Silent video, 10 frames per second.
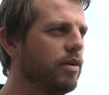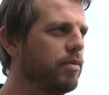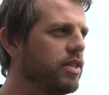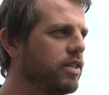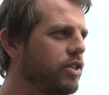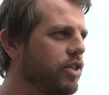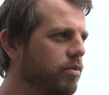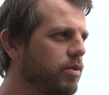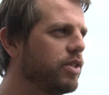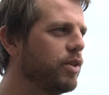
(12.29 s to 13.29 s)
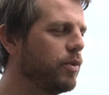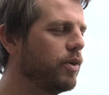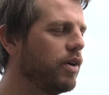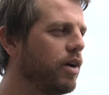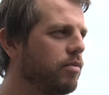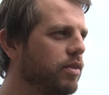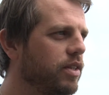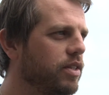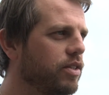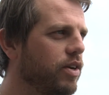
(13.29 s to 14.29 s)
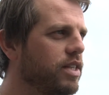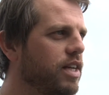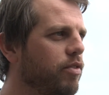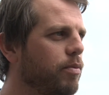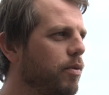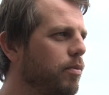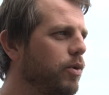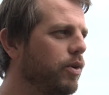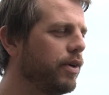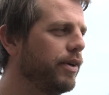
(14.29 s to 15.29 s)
amazing achievements in the World Cup, and it's great to have him on board.